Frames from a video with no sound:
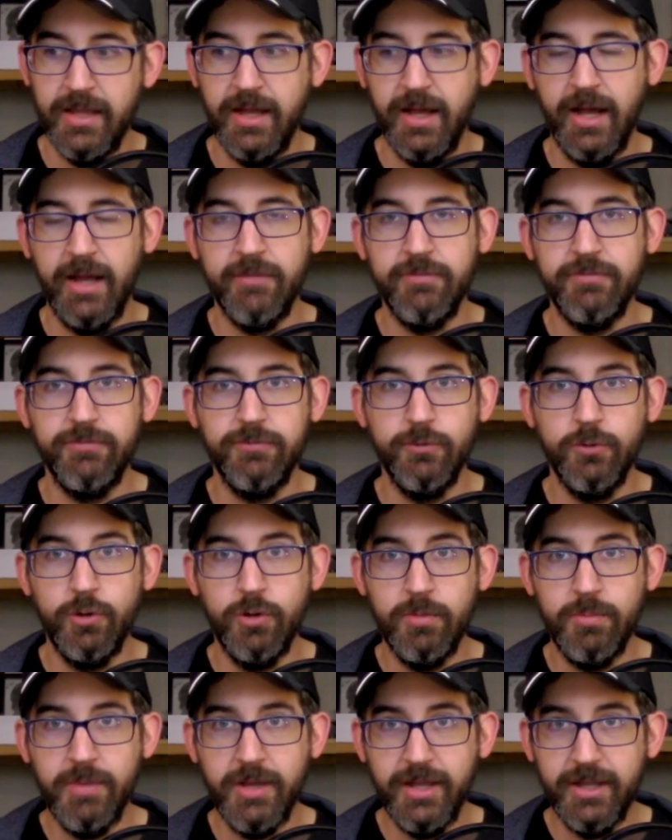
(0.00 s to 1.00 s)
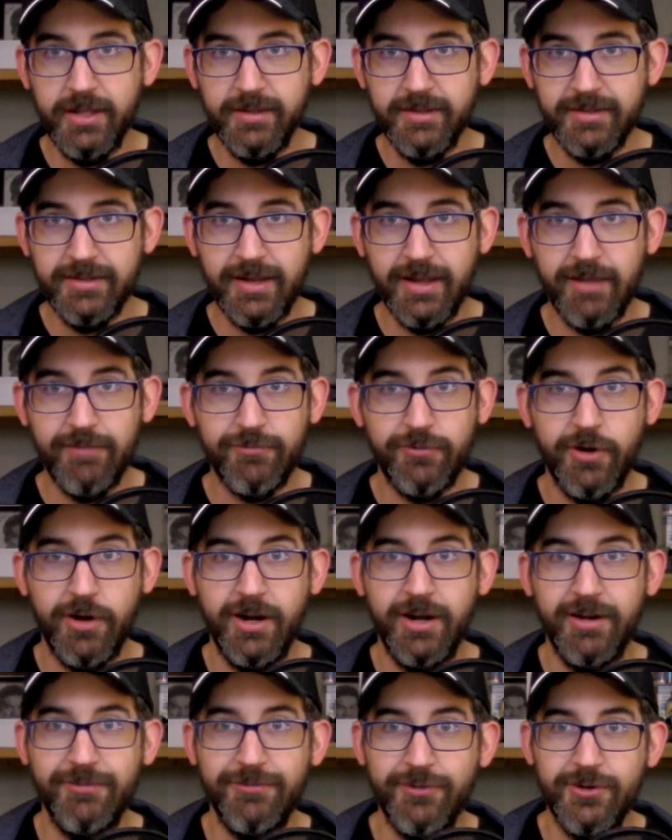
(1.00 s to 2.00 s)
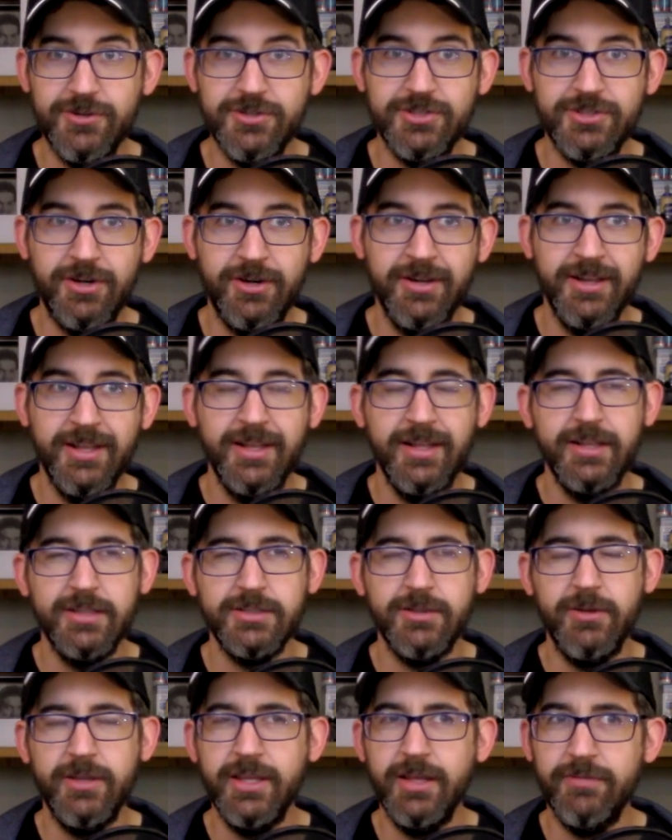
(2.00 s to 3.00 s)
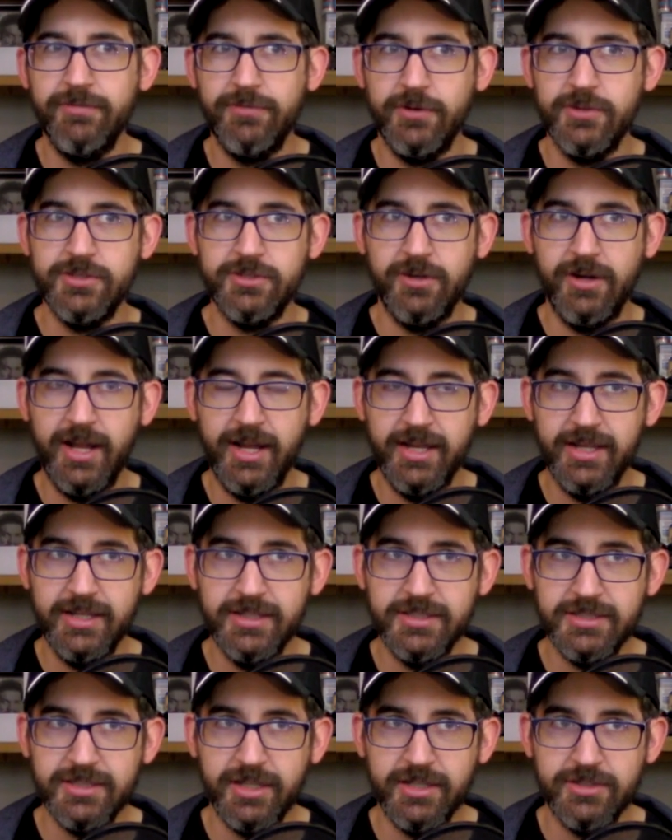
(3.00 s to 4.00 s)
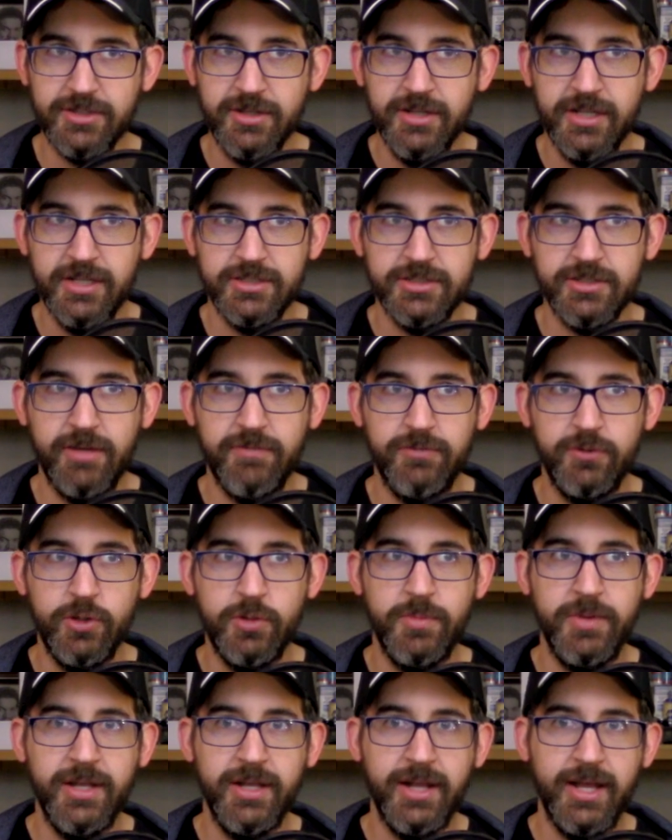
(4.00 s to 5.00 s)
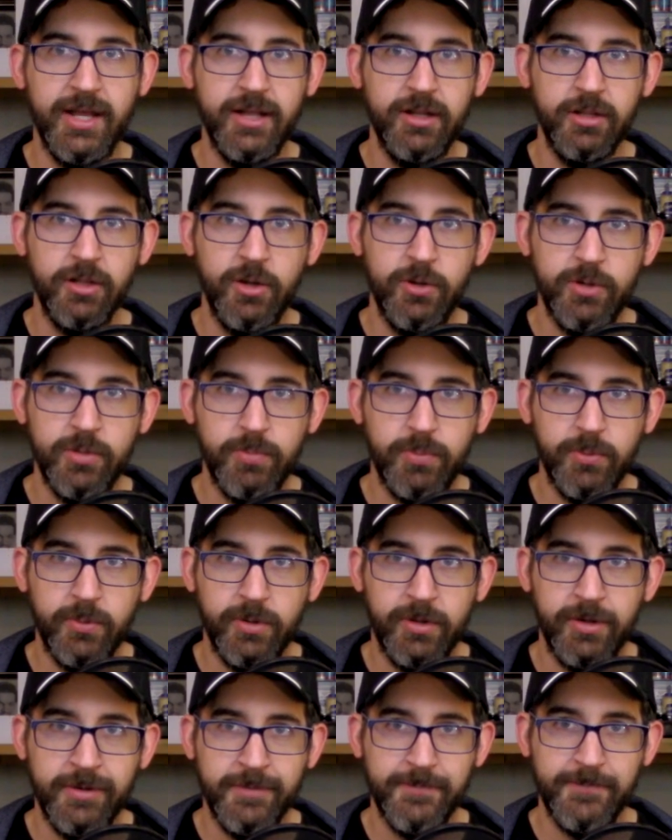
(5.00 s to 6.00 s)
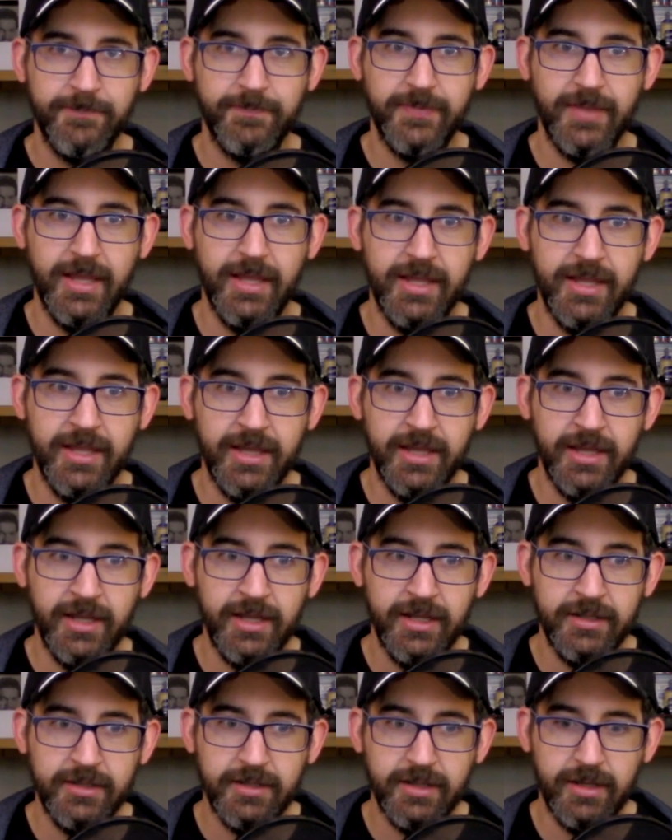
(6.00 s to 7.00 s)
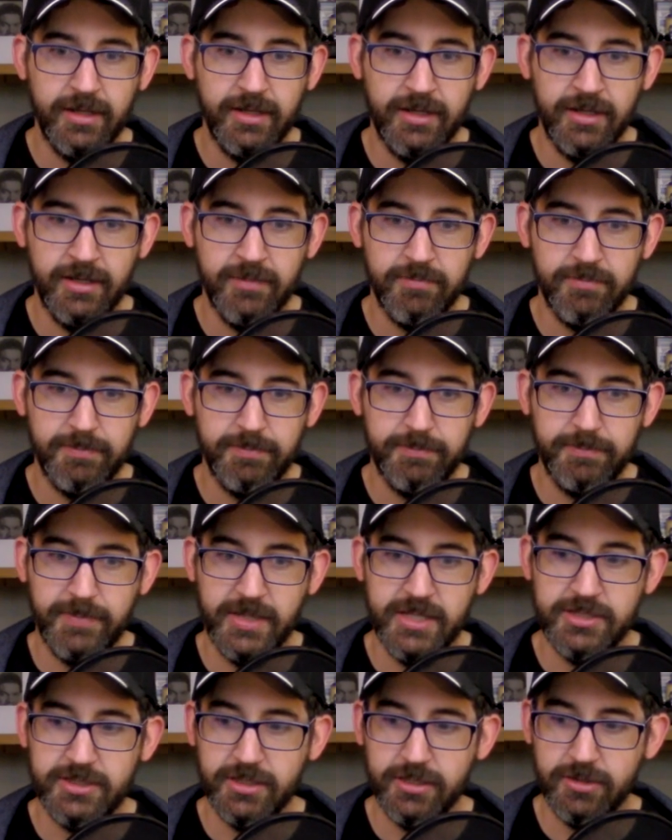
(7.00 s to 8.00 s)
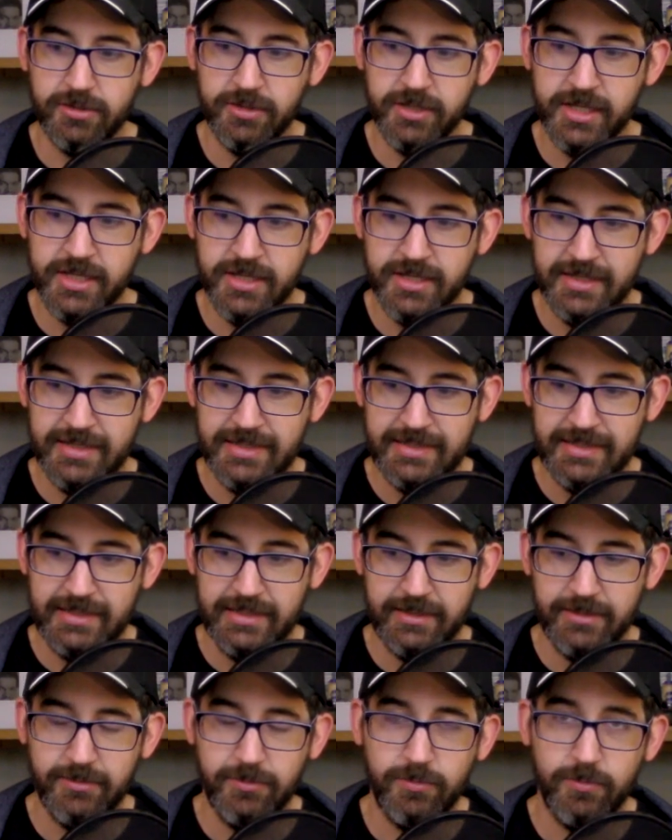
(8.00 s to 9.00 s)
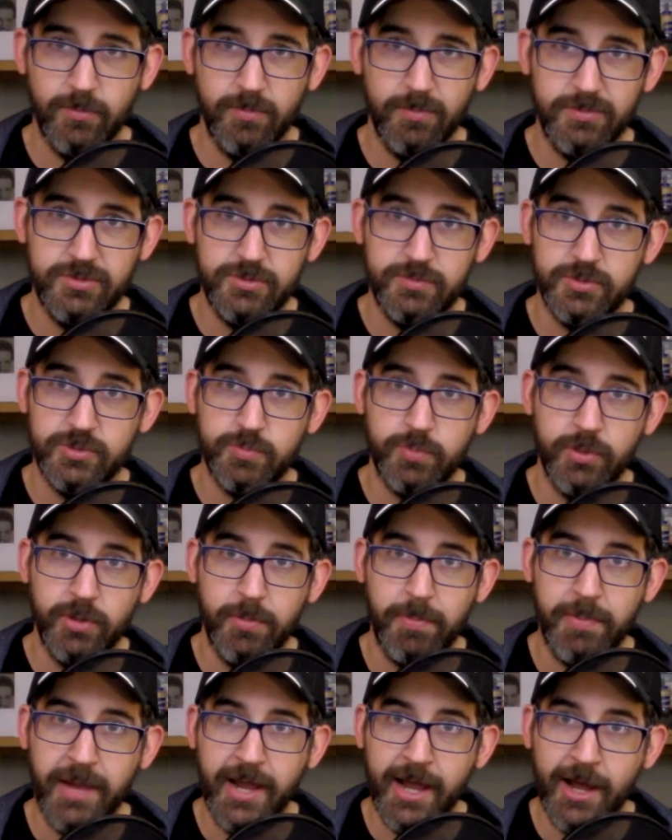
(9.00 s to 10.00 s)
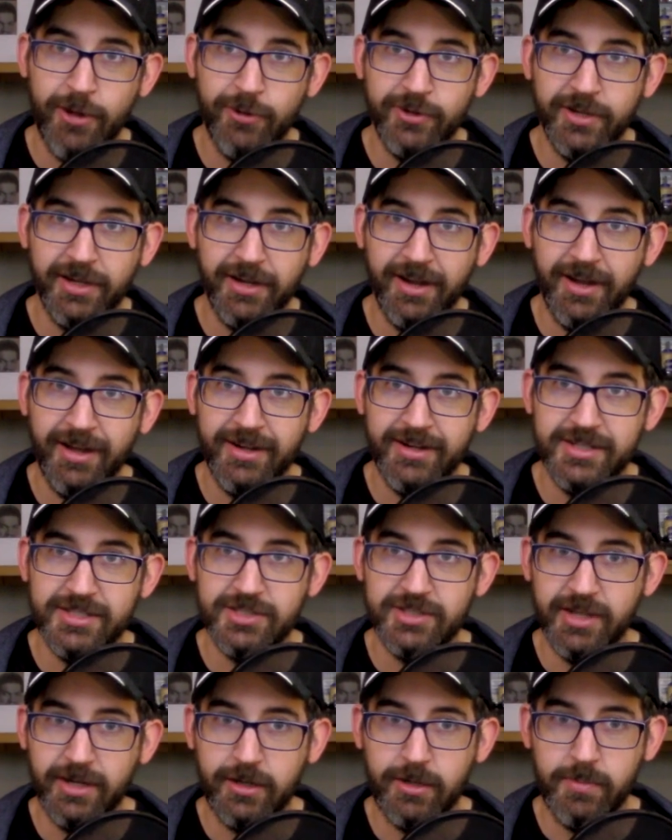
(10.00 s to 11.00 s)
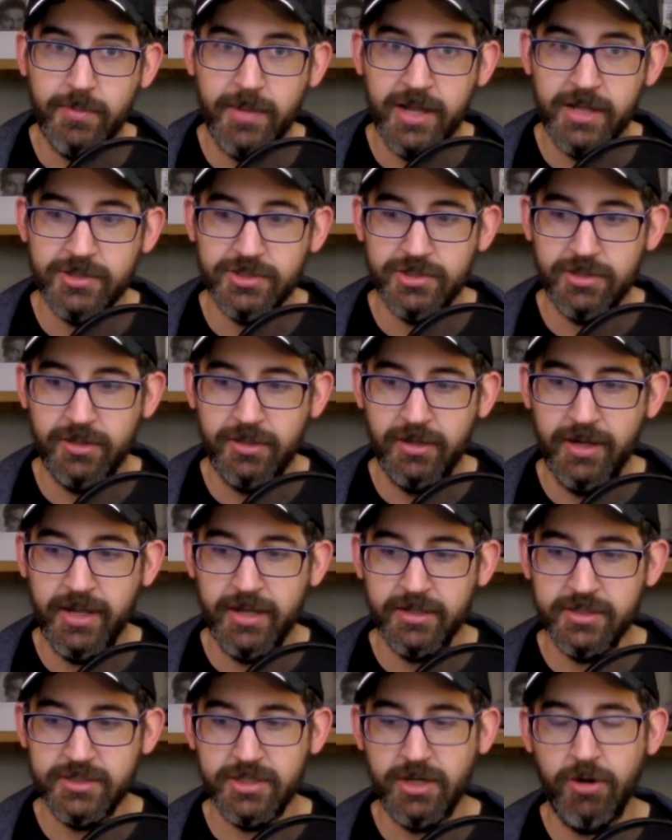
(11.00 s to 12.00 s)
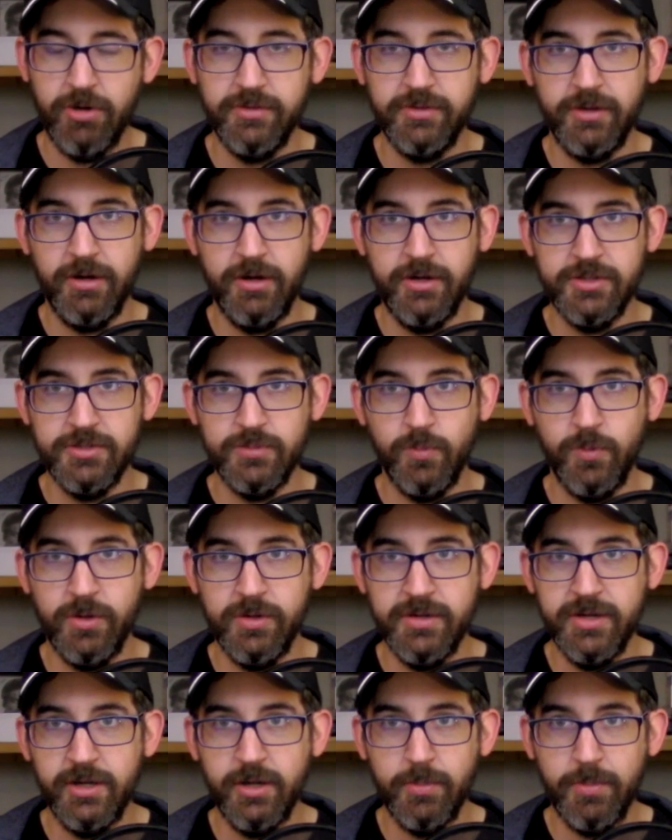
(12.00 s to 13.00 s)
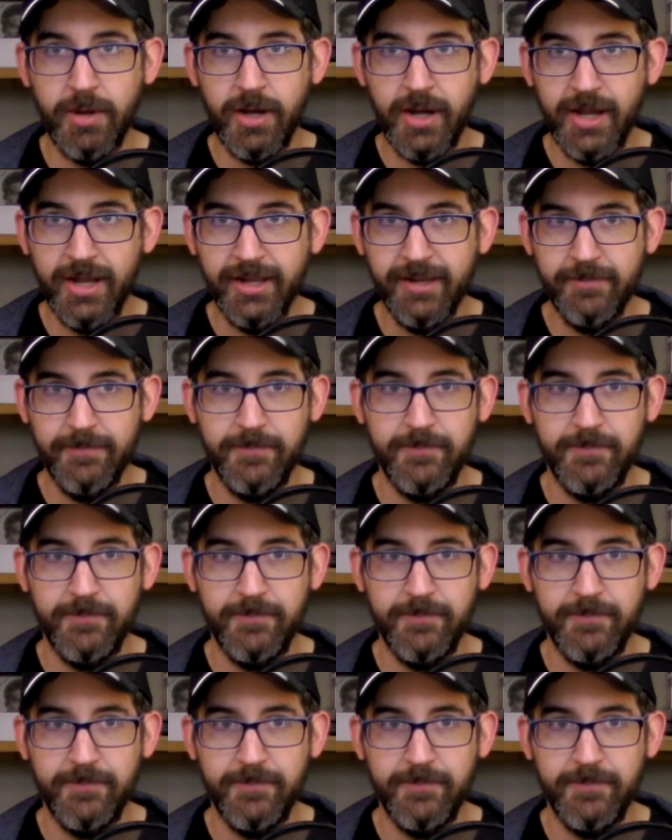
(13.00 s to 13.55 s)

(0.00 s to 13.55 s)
I flew him in first turn. So he had first turn, I had second turn. So I flew him in, I had a loaded board, and basically just put a pounding on his Necromancer, and his Hearthguards were nearby,